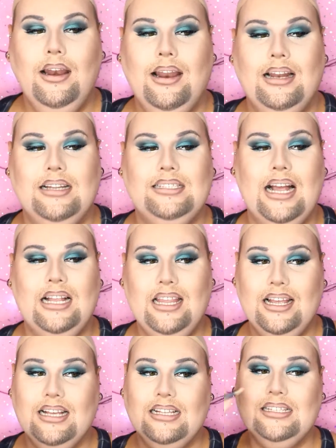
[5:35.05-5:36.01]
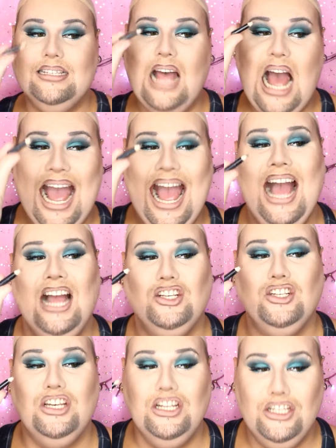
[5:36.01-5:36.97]
Now the sad thing is I
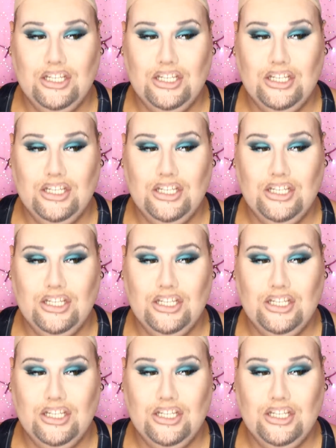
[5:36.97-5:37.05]
actually